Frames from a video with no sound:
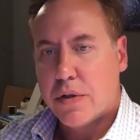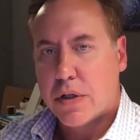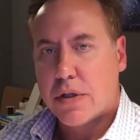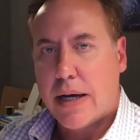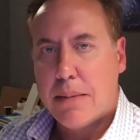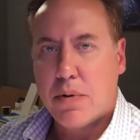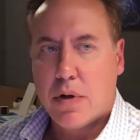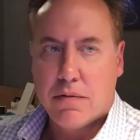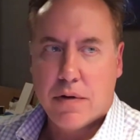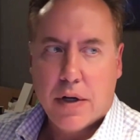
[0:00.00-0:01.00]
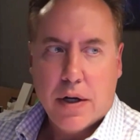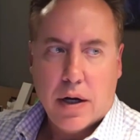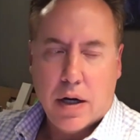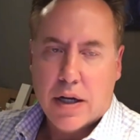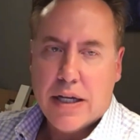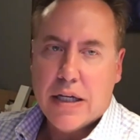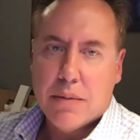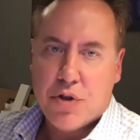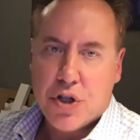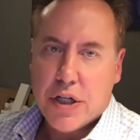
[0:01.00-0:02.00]
There's a type of
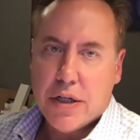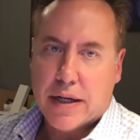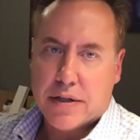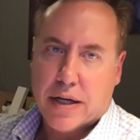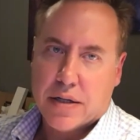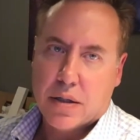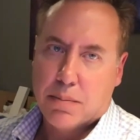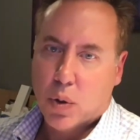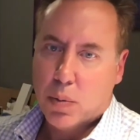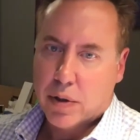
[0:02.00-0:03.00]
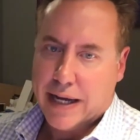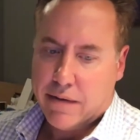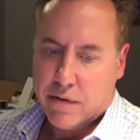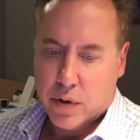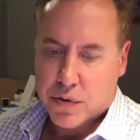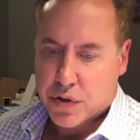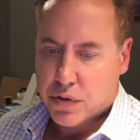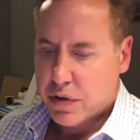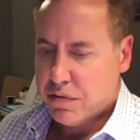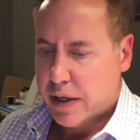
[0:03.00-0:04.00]
EMG that tests the bulbar
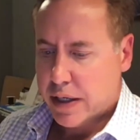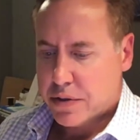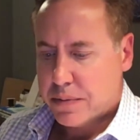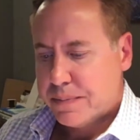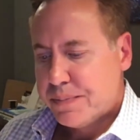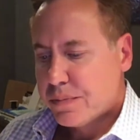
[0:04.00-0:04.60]
cavernosus reflex.